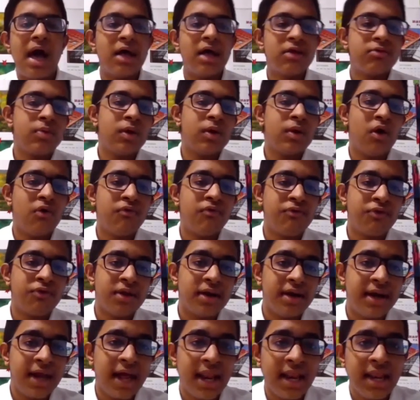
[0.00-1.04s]
As we go for
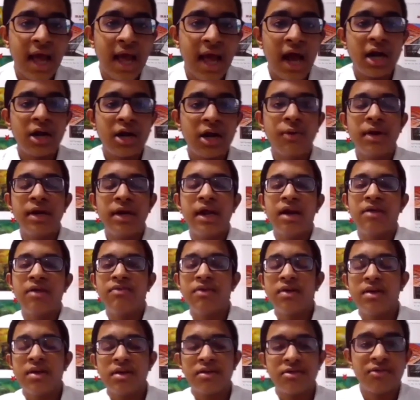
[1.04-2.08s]
the daily activity
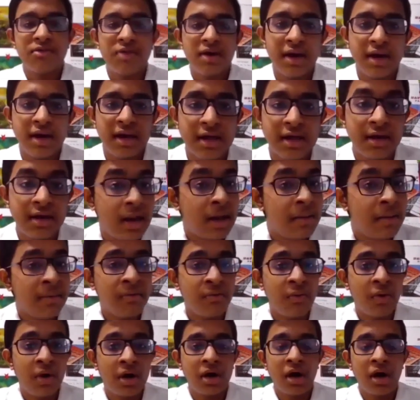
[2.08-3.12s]
and fitness training, name
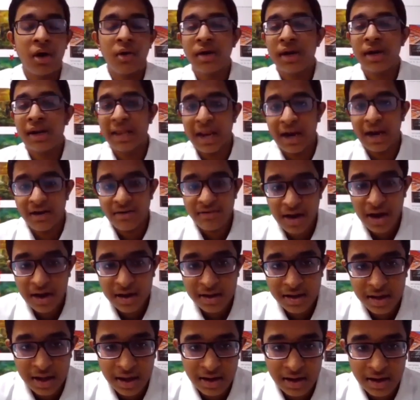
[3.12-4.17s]
a workout, it can
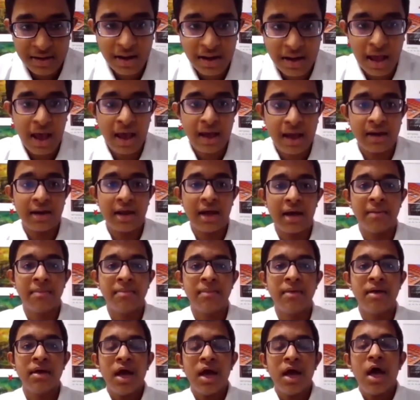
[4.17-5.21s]
track it, and
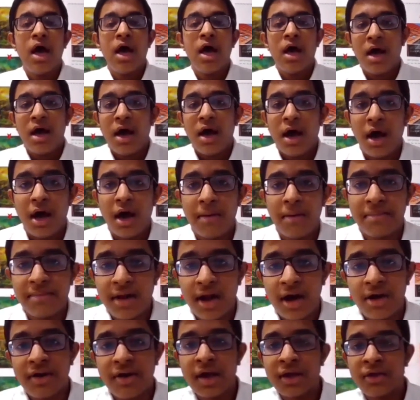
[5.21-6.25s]

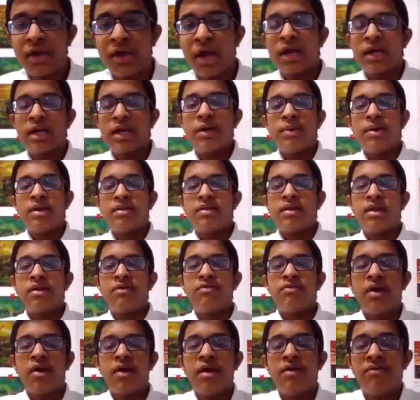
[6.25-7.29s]
track your activities
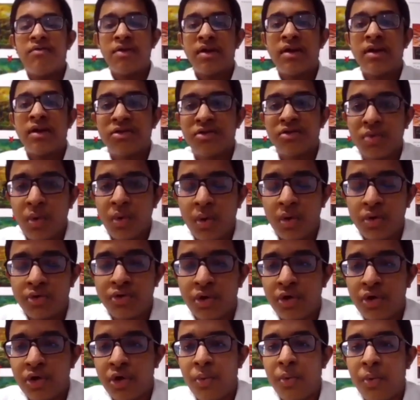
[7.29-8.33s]
and fitness
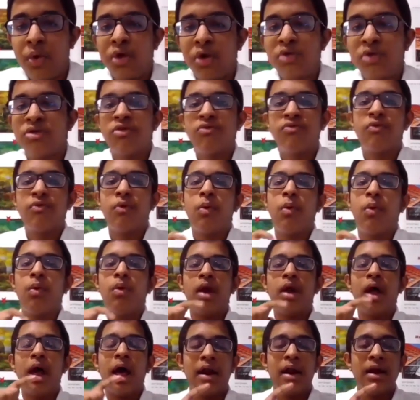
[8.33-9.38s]
scores on your watch and
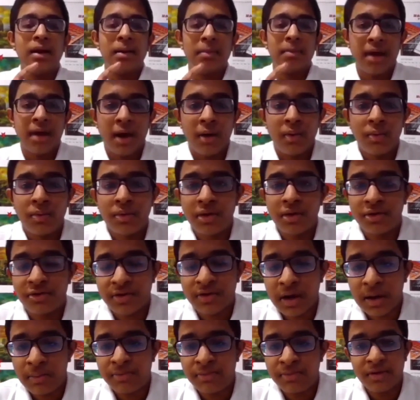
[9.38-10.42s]
phone, and count the
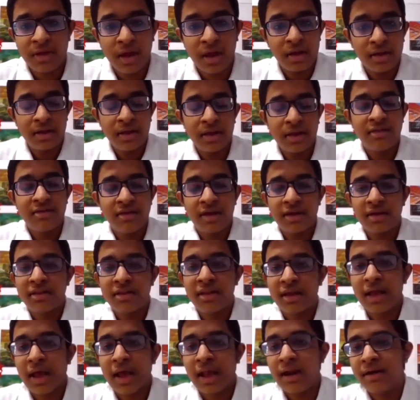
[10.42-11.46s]
steps and
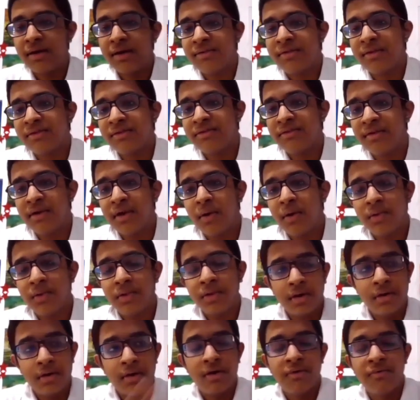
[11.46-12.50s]
check the calories and stay
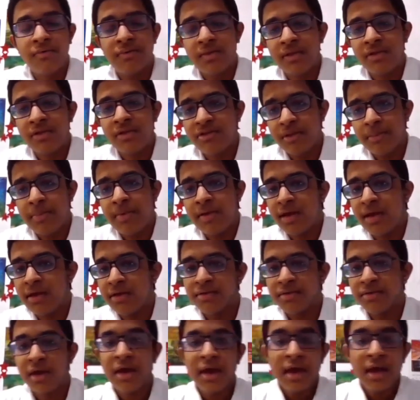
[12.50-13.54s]
on the grid with the
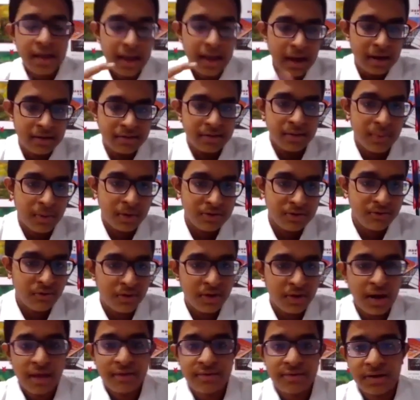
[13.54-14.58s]
GPS. Galaxy Watch
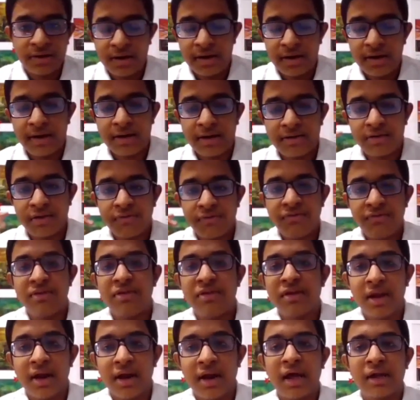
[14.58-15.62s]
for Classic detects the
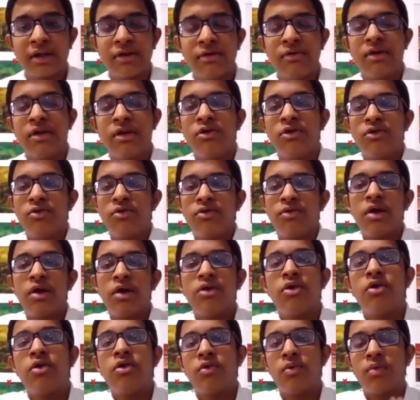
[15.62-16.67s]
physical activity to
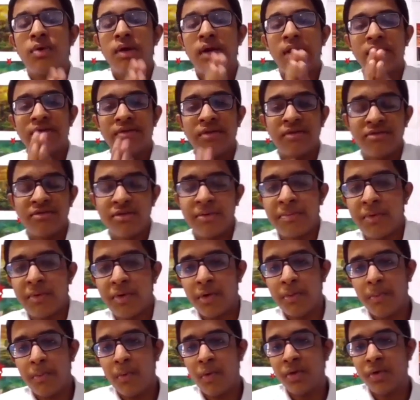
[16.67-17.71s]
track your routines and
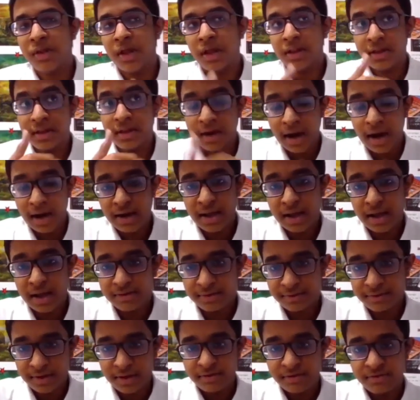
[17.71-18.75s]
support more than the 90
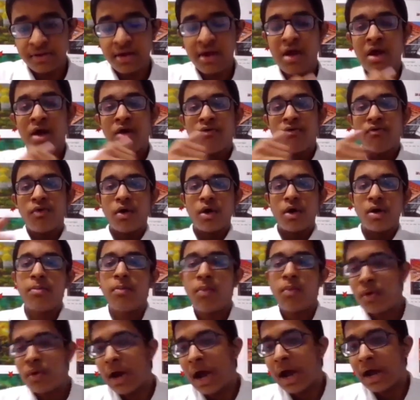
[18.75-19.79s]
exercise for a
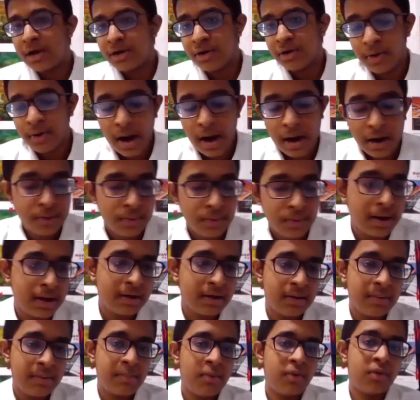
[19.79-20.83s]
more
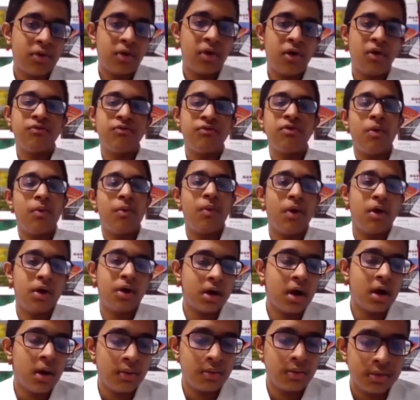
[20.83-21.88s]
accurate report of your
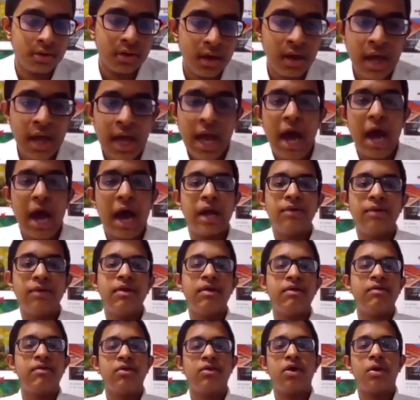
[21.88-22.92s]
workout. And
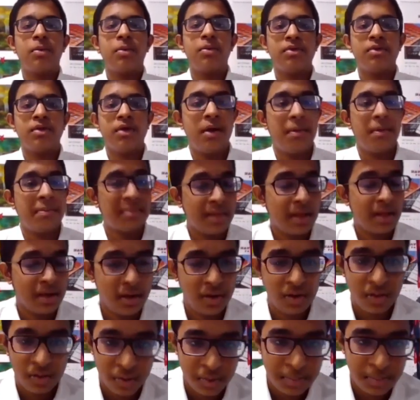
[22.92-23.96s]
when you talk about
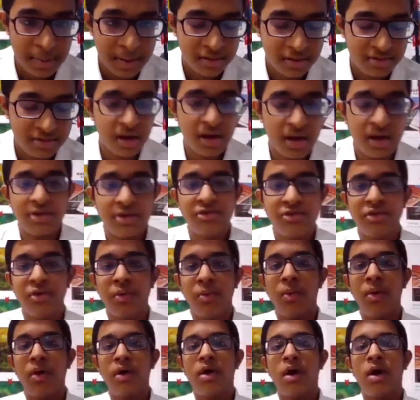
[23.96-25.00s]
the group challenge,
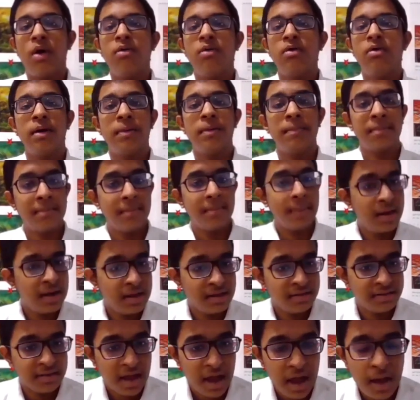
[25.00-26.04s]
your workout
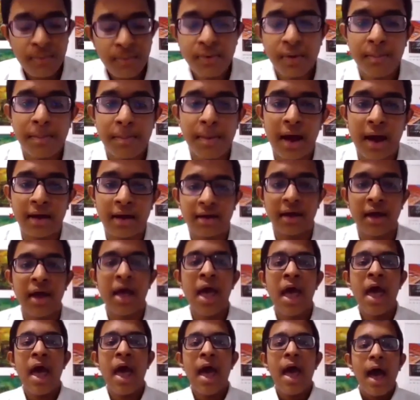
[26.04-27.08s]
buddies have your back,
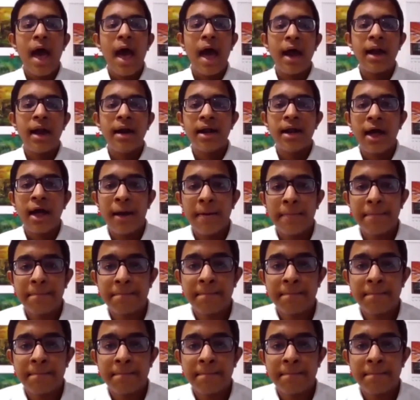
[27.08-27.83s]
and